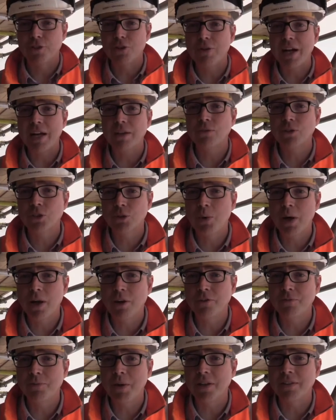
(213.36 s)
for around
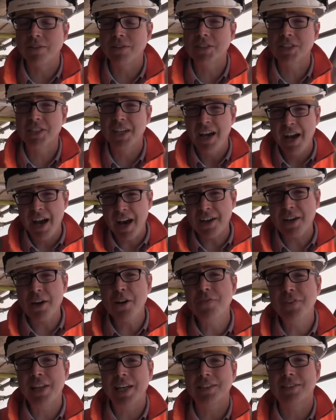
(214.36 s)
12 months and
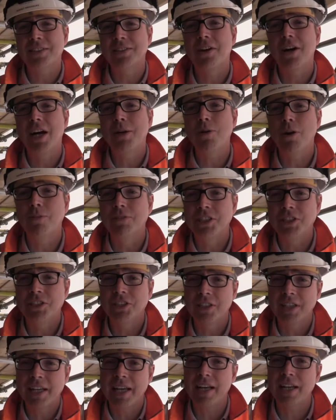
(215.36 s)
over that time obviously it's
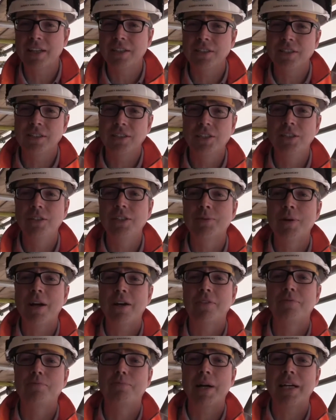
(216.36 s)
going to get a huge
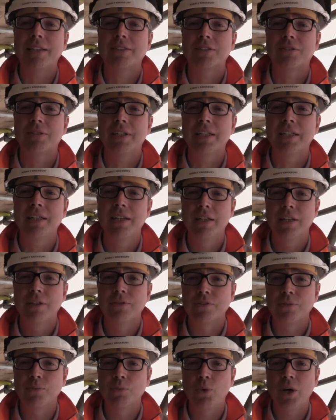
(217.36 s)
amount of battering
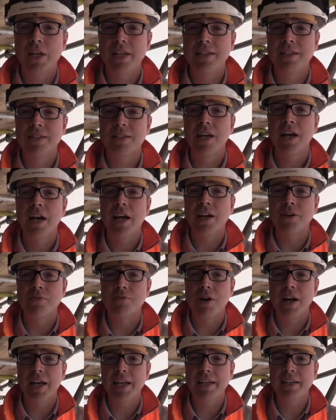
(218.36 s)
from wind
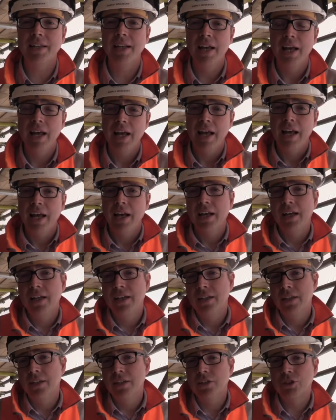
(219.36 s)
and rain.
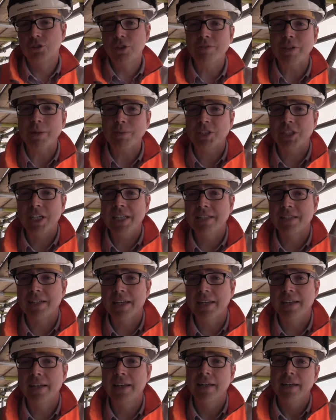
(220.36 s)
Shrink wrap
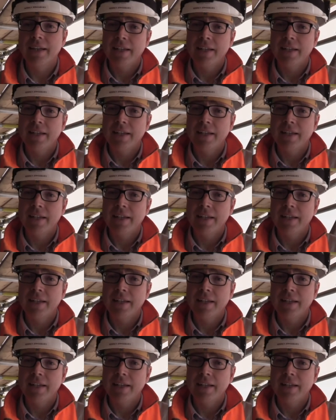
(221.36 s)
sheeting